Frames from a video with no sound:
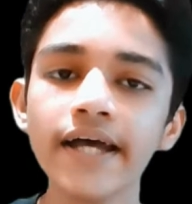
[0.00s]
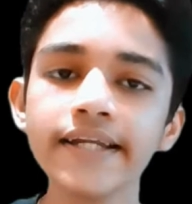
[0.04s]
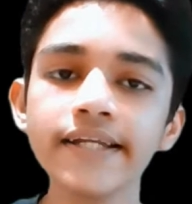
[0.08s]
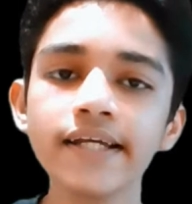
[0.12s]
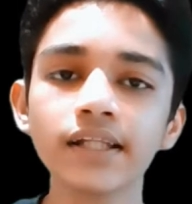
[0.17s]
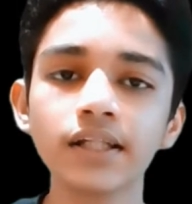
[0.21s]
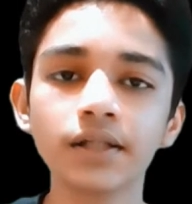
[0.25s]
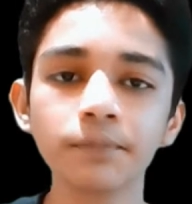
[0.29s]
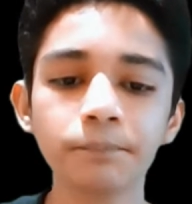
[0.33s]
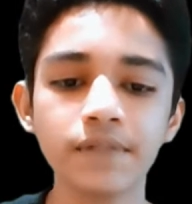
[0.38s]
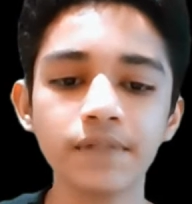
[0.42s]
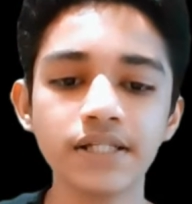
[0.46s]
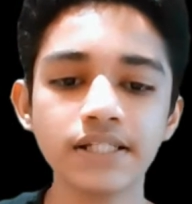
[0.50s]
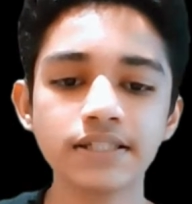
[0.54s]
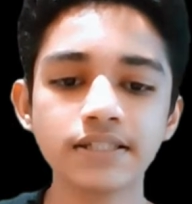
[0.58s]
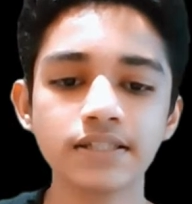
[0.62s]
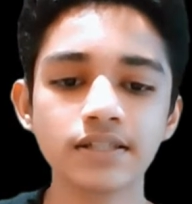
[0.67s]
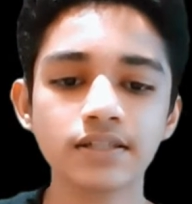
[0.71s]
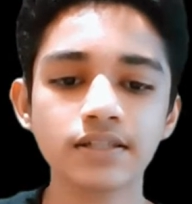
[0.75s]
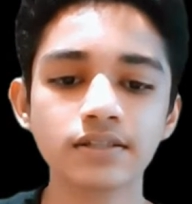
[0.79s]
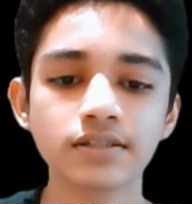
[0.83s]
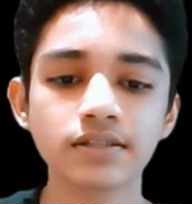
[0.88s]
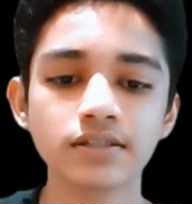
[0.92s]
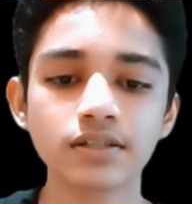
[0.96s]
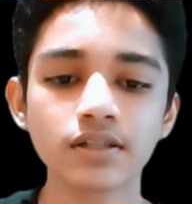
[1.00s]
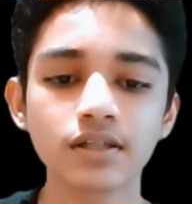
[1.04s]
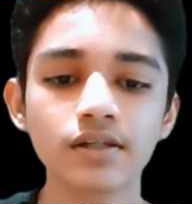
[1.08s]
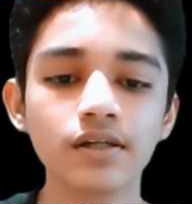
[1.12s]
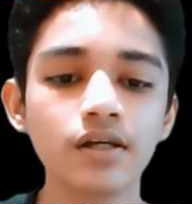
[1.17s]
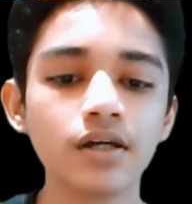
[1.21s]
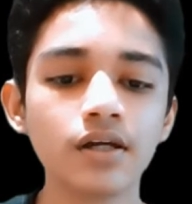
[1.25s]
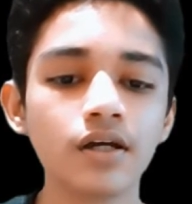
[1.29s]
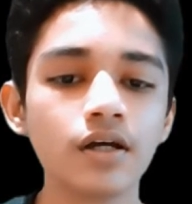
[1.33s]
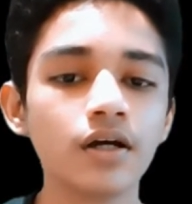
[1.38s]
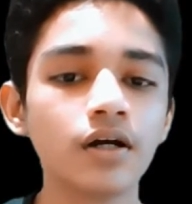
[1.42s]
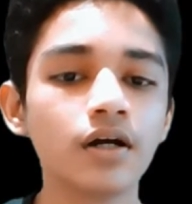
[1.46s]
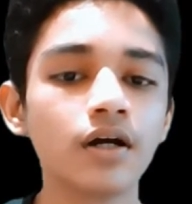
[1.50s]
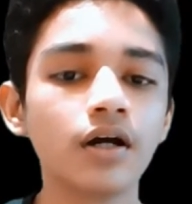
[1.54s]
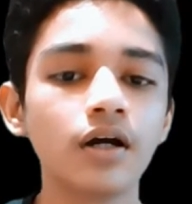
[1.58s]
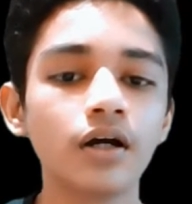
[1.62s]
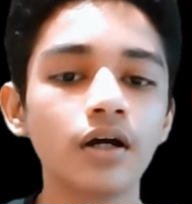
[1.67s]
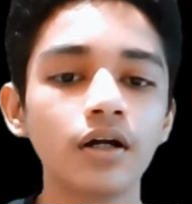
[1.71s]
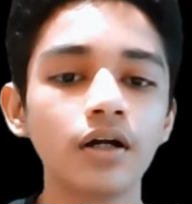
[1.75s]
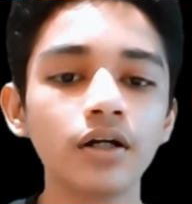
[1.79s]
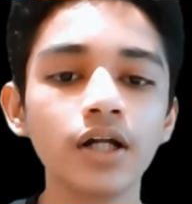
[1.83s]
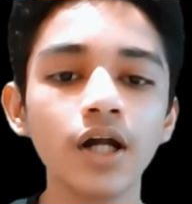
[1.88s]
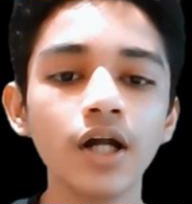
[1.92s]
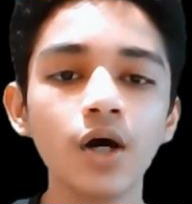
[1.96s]
any other pieces.
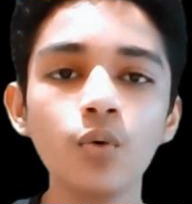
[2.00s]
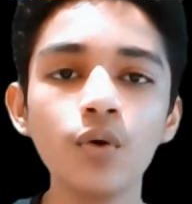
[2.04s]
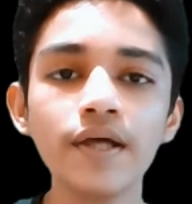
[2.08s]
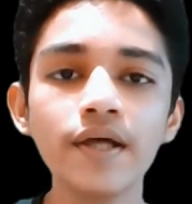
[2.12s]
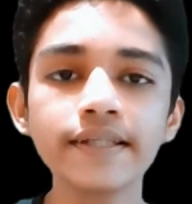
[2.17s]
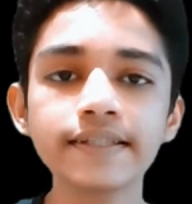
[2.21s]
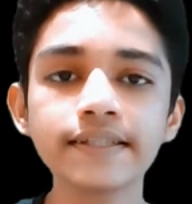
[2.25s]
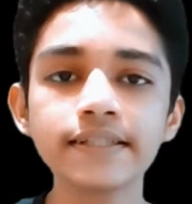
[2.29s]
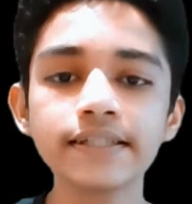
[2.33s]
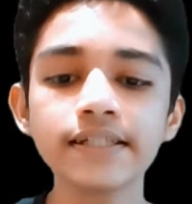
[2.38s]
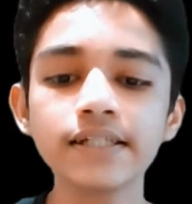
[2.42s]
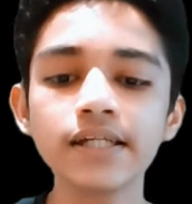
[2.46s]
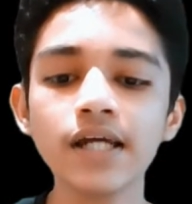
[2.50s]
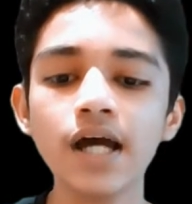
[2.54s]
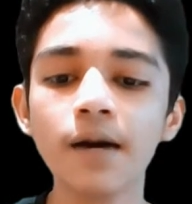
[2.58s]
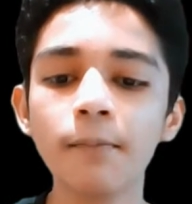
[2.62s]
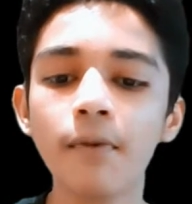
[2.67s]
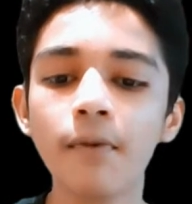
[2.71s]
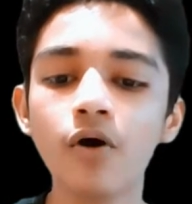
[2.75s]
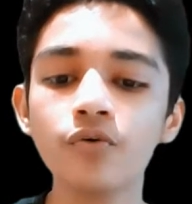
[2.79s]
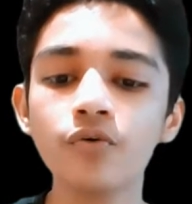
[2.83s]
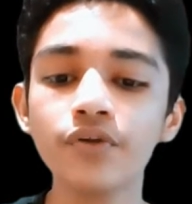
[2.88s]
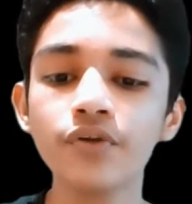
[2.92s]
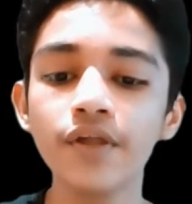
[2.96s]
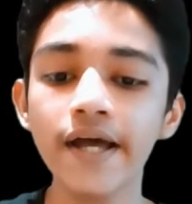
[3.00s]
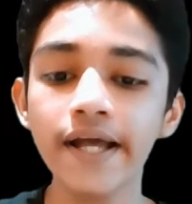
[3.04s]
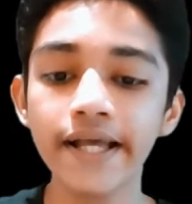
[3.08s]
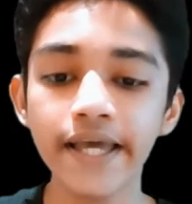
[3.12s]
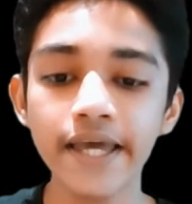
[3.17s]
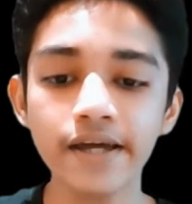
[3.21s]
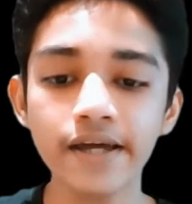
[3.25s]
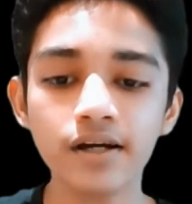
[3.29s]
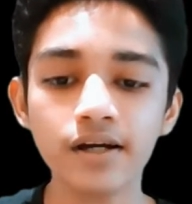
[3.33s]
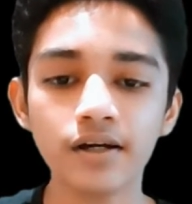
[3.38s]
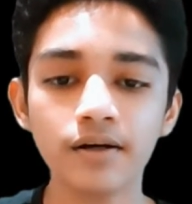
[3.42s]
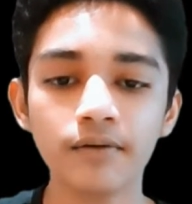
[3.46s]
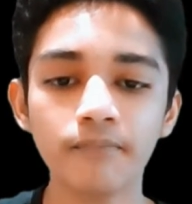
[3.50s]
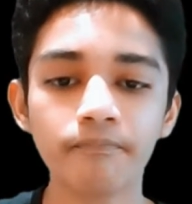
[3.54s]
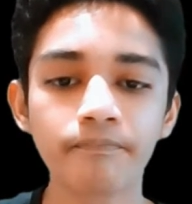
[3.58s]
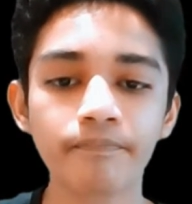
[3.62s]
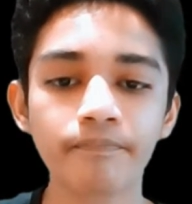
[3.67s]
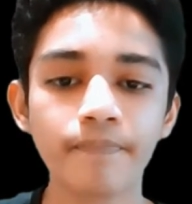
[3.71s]
Now let's see about the king.